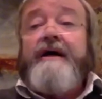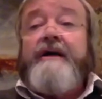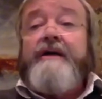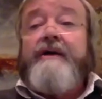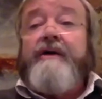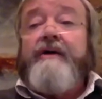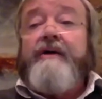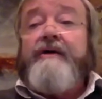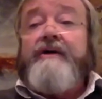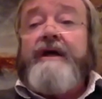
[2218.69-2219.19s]

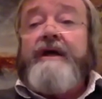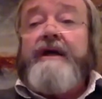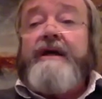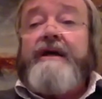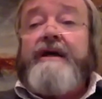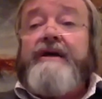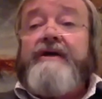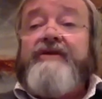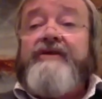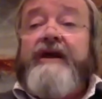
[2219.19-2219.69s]
not
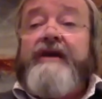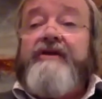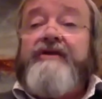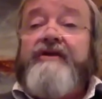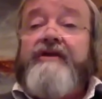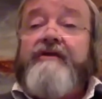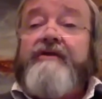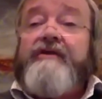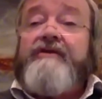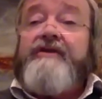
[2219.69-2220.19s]
in the
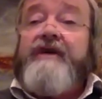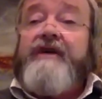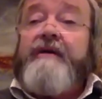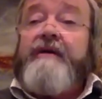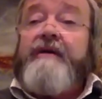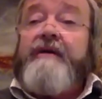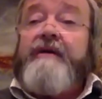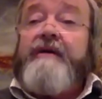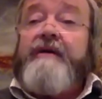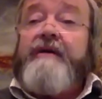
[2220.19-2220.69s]
sense of a
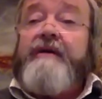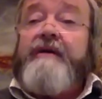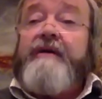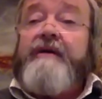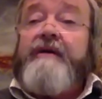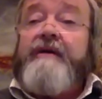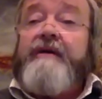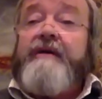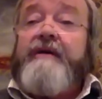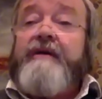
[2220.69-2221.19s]
temporal
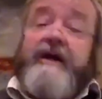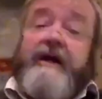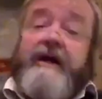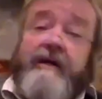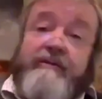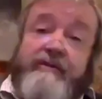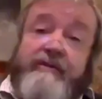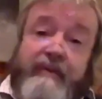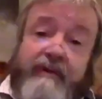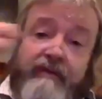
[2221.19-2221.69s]
phase that comes